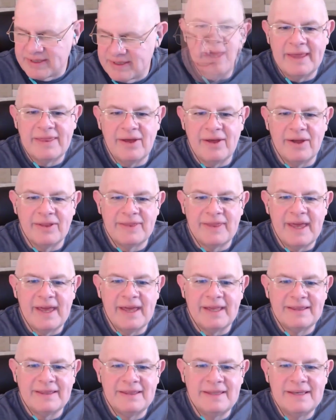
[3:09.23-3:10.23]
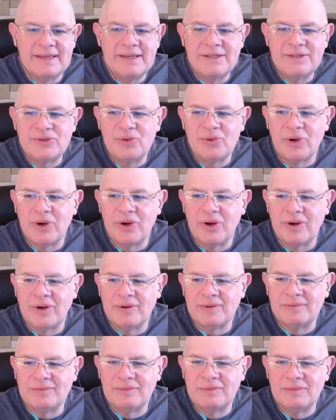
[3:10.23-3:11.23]
I thought that these
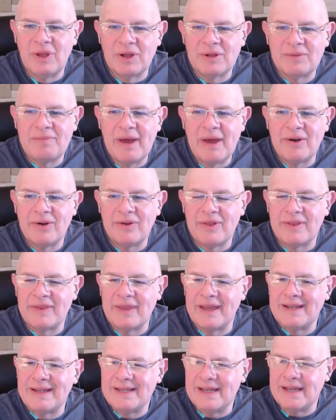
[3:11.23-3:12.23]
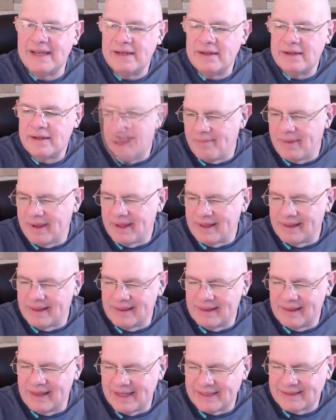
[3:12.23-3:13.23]
looked better than they did, but
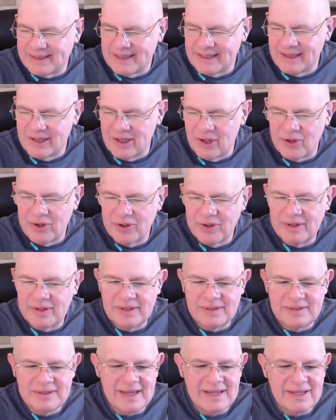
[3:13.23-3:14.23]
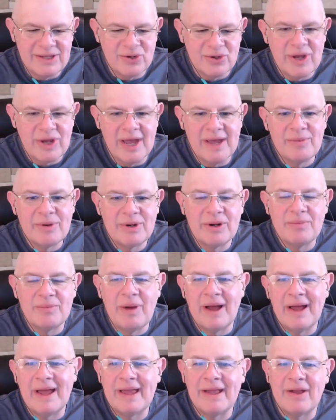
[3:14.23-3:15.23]
lesson learned, take your time when you're
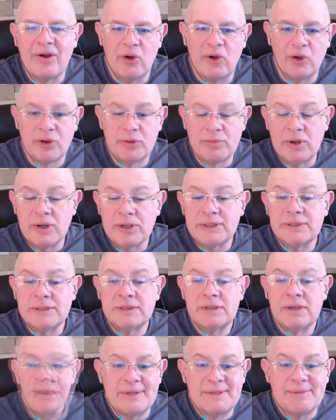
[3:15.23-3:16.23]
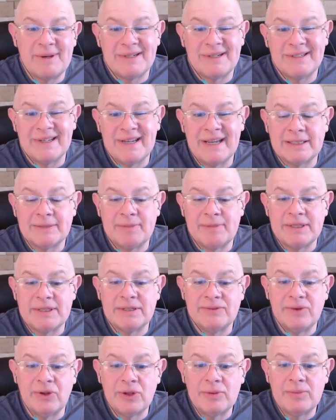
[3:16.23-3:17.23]
buying older books, especially
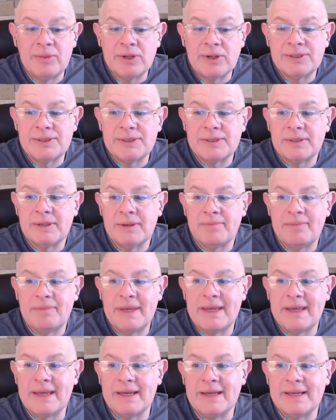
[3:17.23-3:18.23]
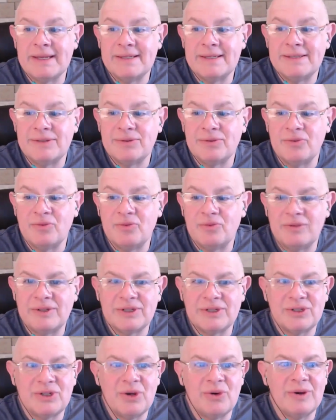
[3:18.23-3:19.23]
expensive older books, because
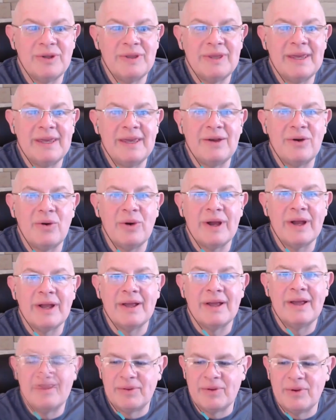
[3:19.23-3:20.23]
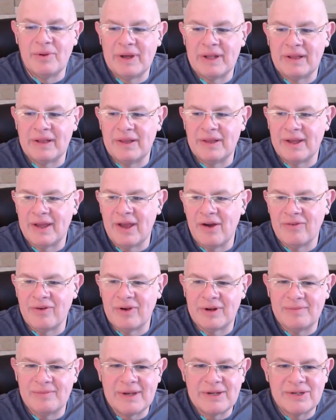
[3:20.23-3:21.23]
just doing the quick flip through it, look
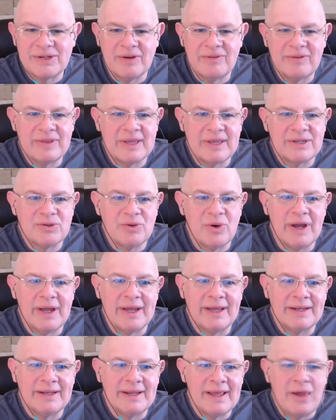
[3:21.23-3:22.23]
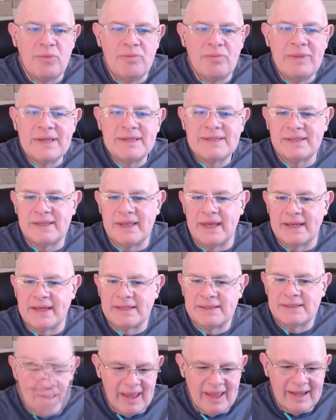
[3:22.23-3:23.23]
over it to make sure everything's right, you miss
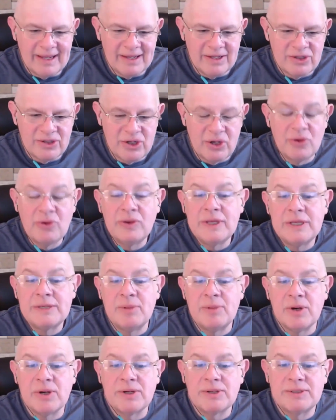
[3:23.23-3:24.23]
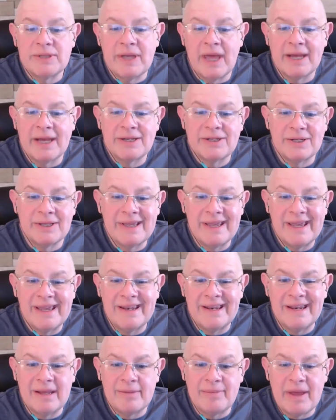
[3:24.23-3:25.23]
things. Like 2 of these books actually
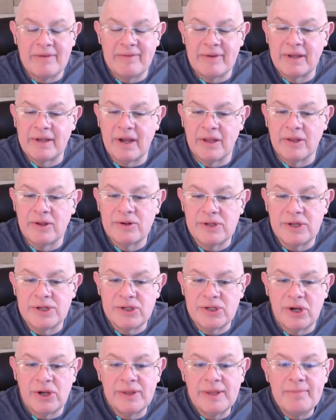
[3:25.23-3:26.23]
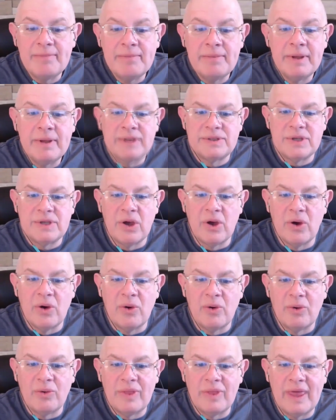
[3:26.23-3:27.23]
ended up having color touch on them,
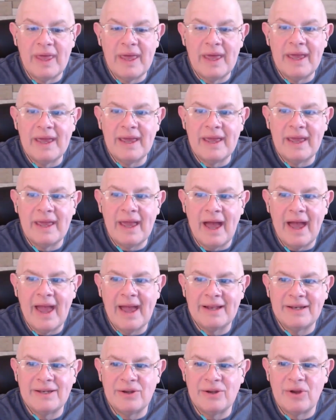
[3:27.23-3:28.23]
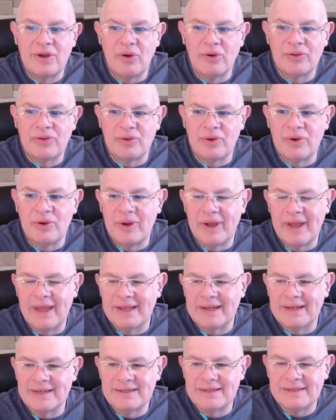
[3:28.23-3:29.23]
so I had to go through
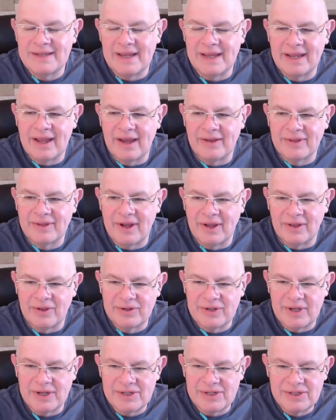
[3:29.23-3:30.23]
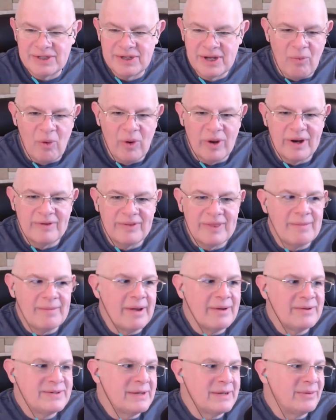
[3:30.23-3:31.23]
and take out the color touch. One of them
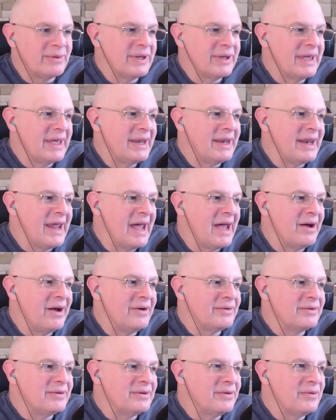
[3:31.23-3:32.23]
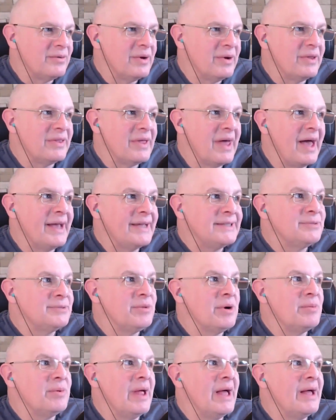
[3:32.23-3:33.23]
I was able to get it out with
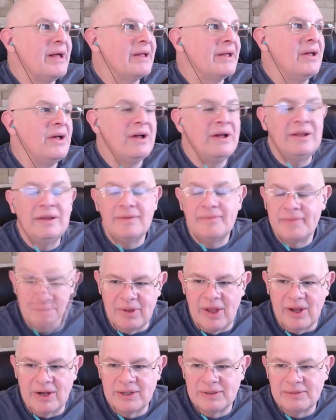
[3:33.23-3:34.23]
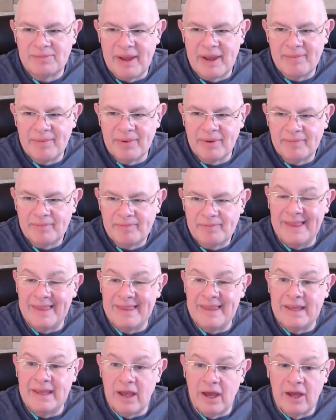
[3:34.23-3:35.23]
isopropyl alcohol, blotter paper,
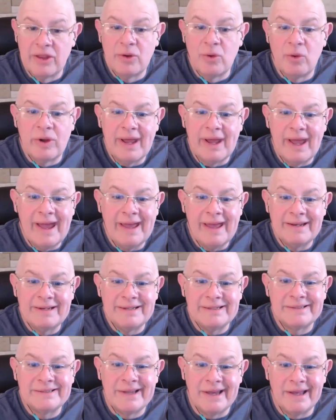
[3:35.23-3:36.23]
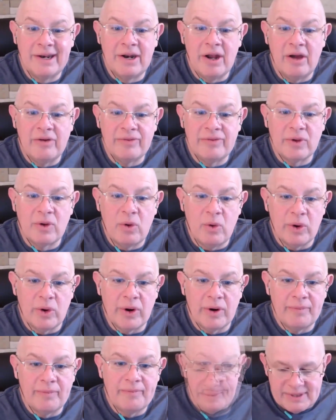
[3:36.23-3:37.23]
and the other one I had to just cut it off the
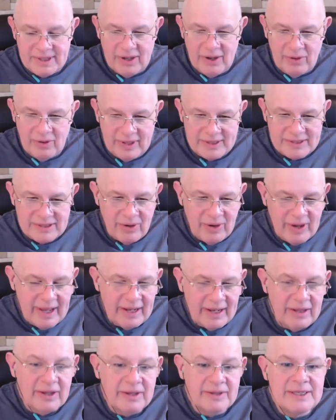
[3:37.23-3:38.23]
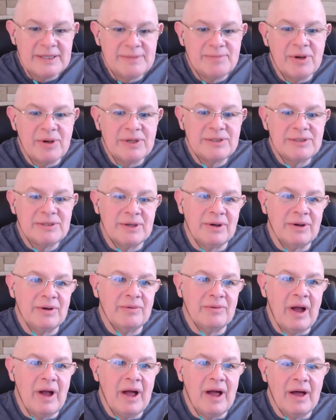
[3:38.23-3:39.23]
corner. So let's go ahead and look at these books.
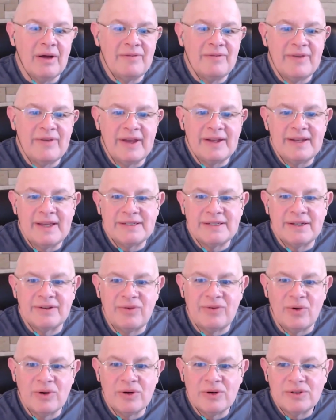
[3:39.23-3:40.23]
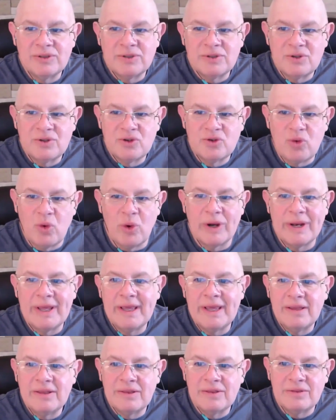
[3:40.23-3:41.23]
They're Fantastic Four
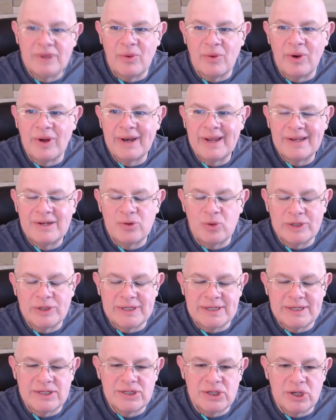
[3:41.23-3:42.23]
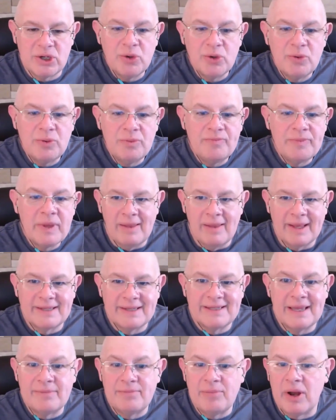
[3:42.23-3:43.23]
20, 21, and 22. Like I
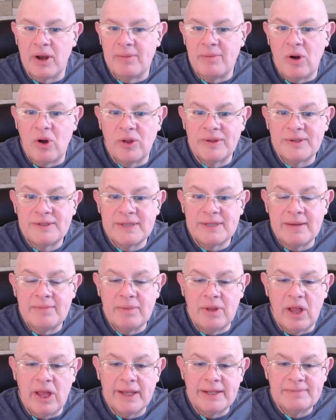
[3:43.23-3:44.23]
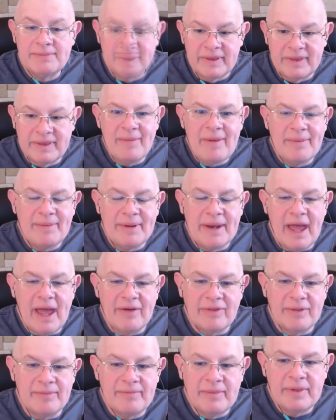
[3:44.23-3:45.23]
said, bought them all in the same lot, but I'm happy to
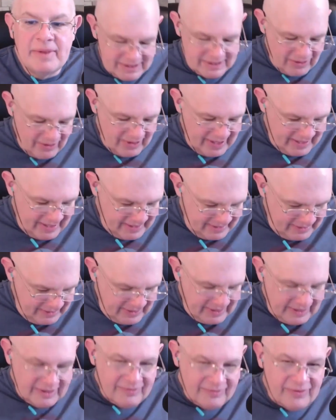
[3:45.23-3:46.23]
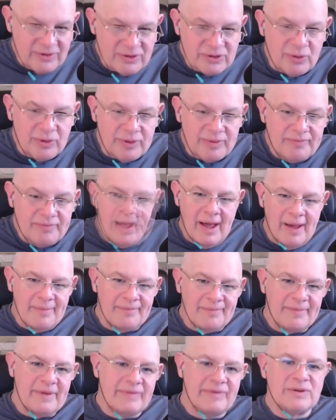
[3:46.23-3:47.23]
have them. So let's go ahead and look at the first one.
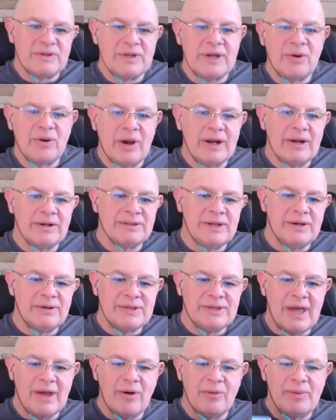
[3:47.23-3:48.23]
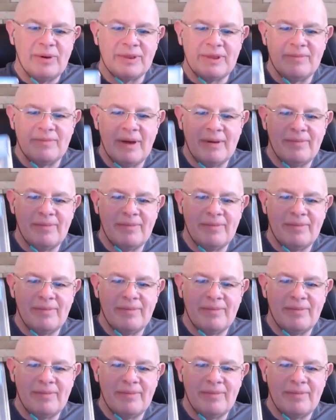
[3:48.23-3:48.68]
If there's any graders notes, I will put them